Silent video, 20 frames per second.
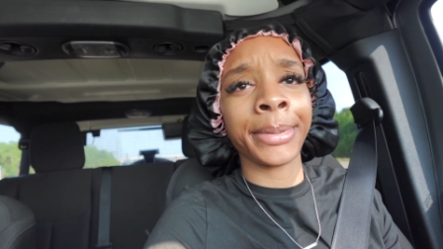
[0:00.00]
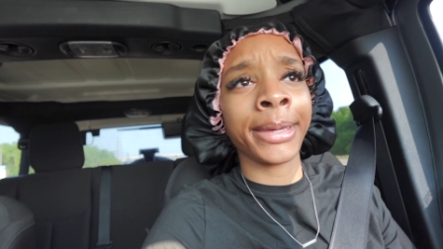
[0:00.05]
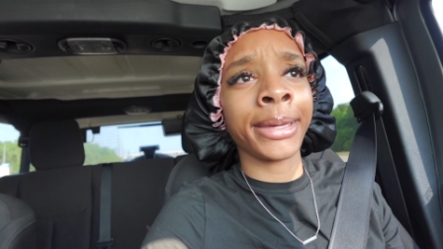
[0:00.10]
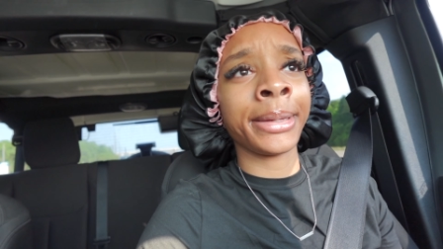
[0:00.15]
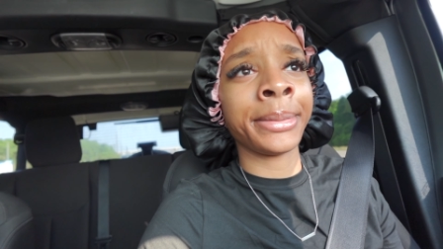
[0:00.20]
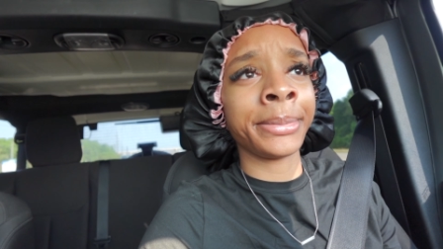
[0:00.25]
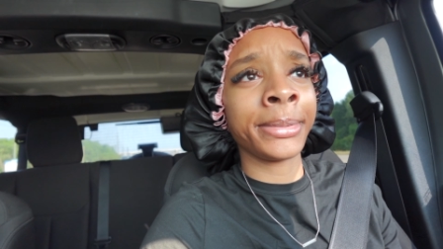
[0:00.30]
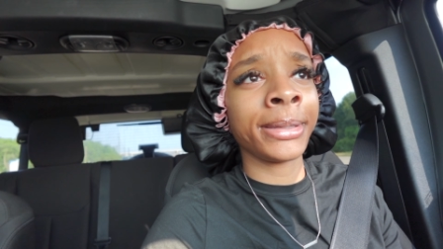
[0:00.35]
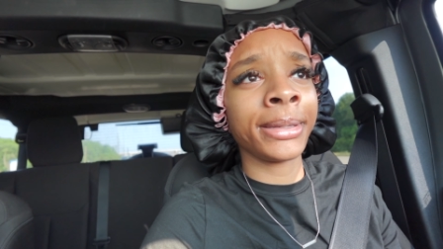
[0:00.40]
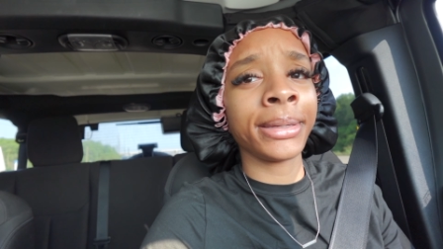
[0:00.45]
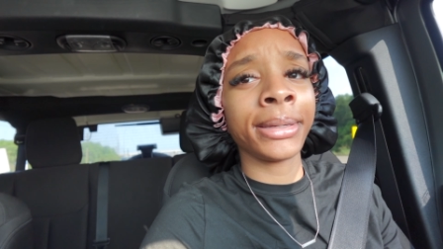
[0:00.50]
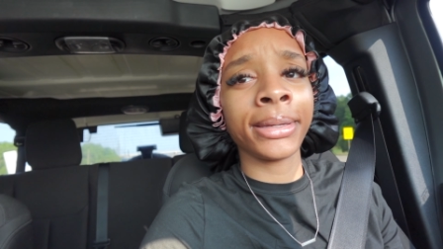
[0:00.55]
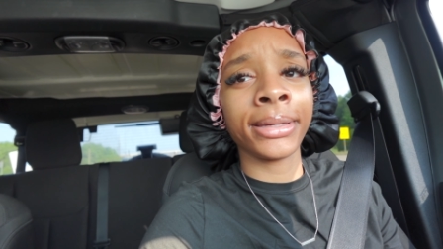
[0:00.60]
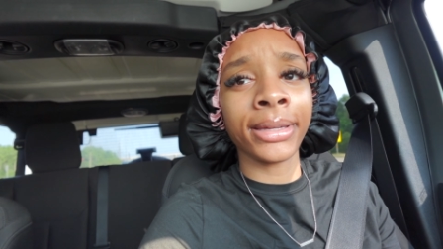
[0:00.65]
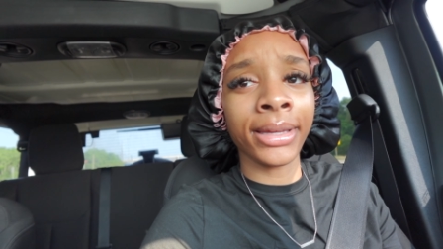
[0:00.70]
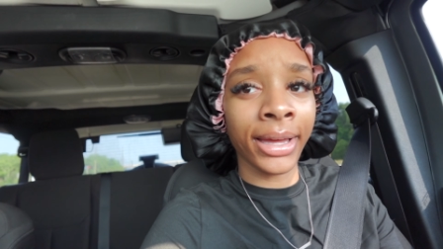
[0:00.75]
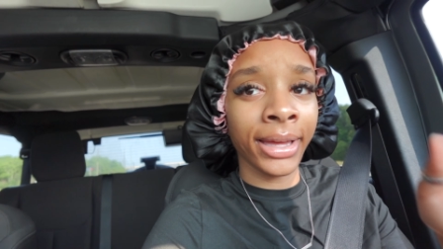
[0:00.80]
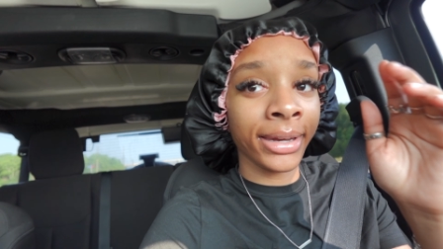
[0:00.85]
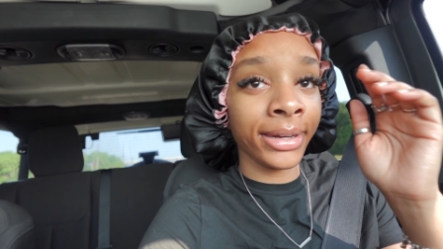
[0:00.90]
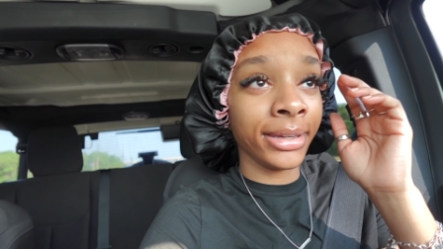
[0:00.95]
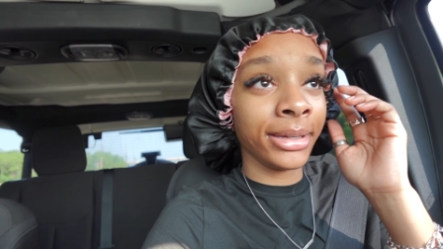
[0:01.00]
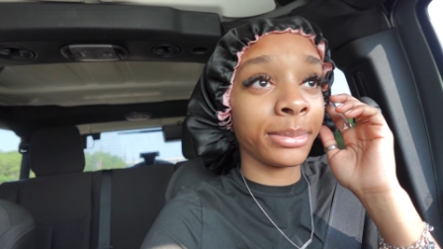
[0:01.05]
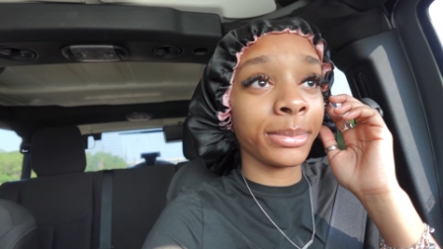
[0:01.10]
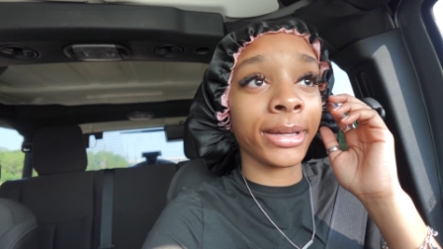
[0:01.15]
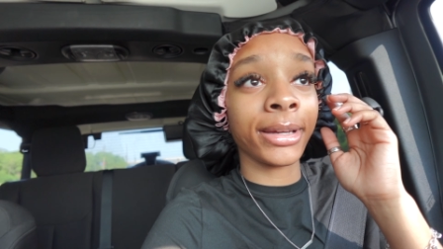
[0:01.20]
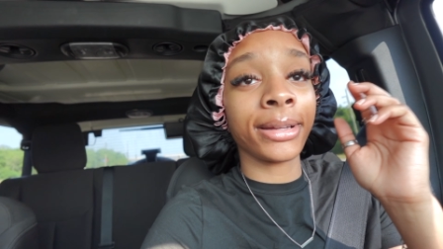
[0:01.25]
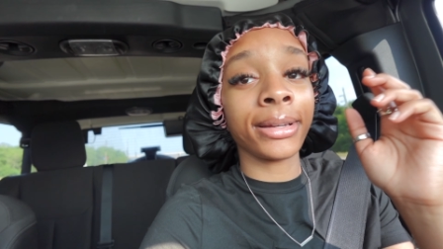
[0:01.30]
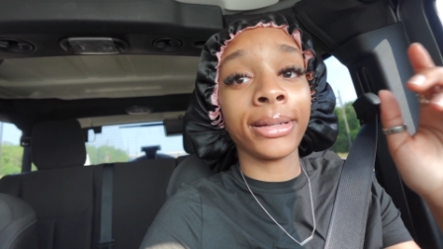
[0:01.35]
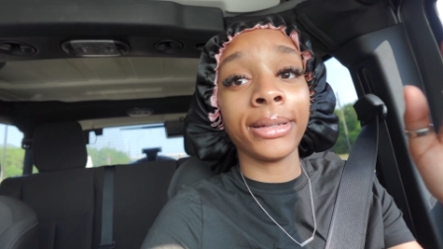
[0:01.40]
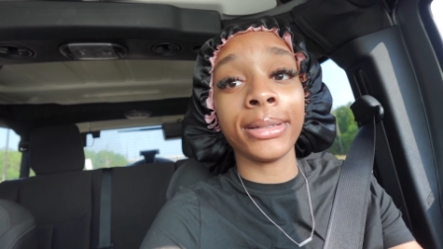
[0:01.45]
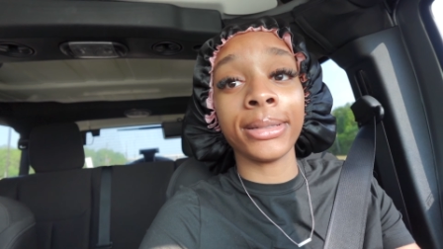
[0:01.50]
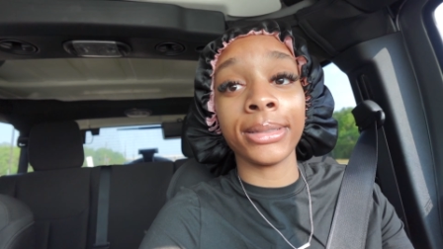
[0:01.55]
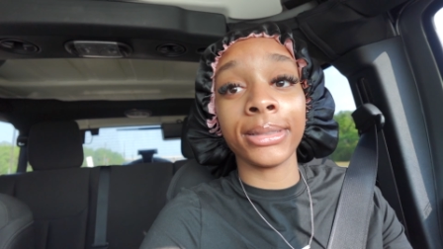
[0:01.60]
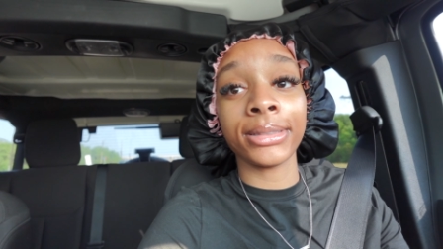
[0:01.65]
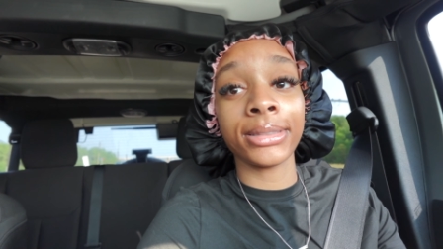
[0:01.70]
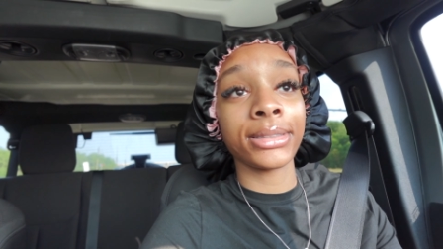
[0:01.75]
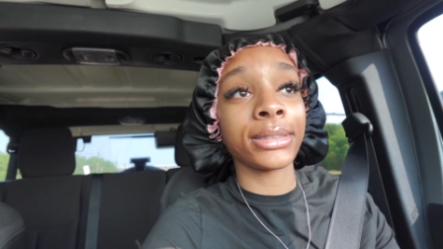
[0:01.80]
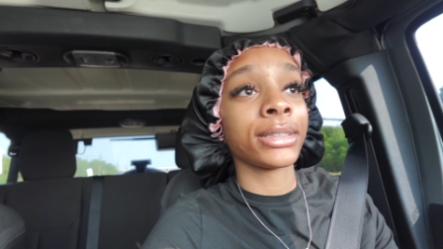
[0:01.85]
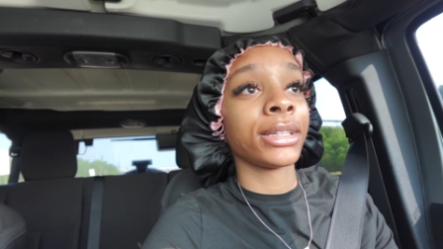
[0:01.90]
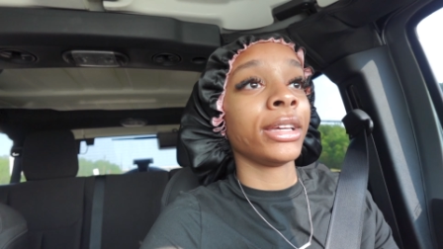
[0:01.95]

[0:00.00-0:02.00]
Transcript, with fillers: baby, I need my clothes.